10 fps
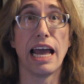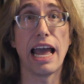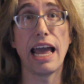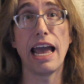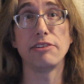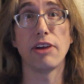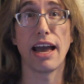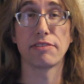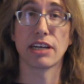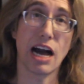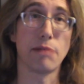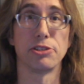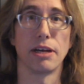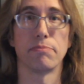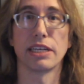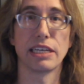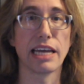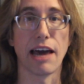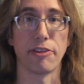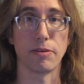and you have to cobble something
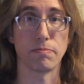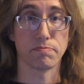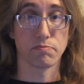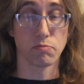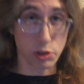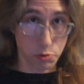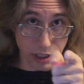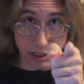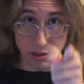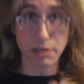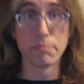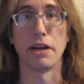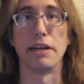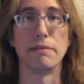together, which we'll get to in a minute.